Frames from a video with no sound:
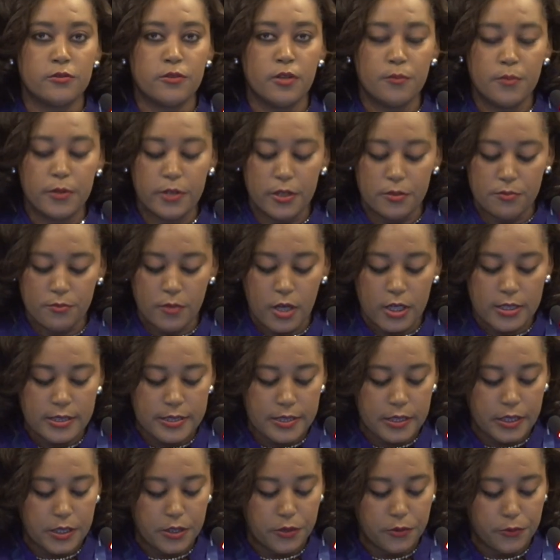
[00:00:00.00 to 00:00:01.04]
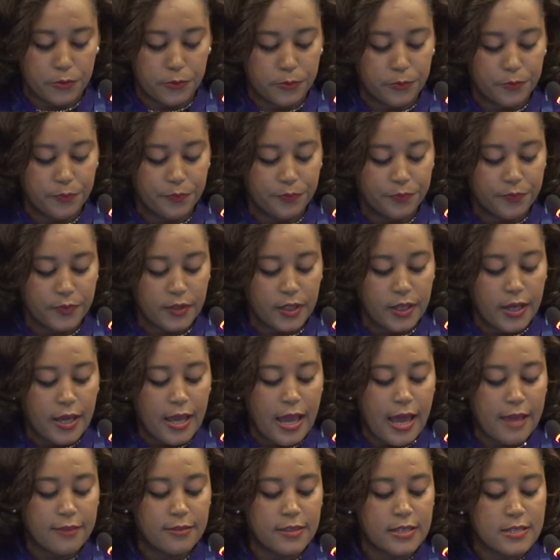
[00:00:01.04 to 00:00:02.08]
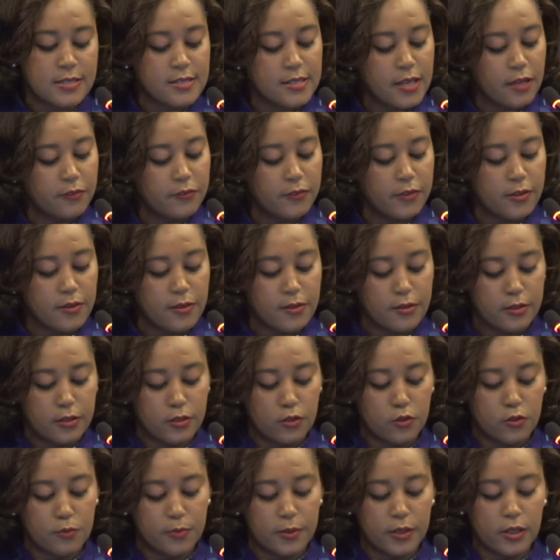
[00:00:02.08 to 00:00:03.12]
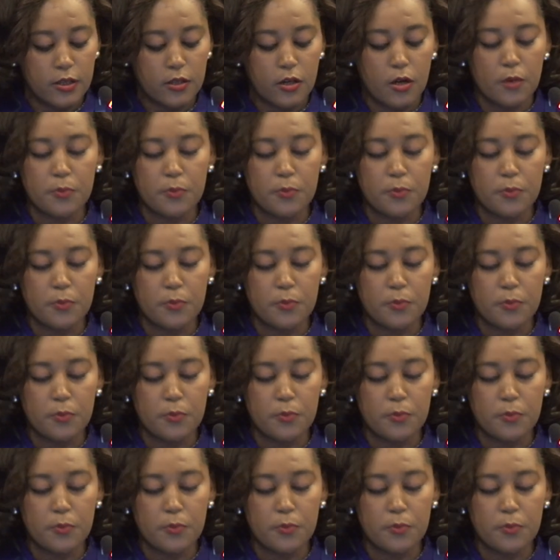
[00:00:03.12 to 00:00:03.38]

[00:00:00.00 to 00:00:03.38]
Robert Montegu, at this 7th Global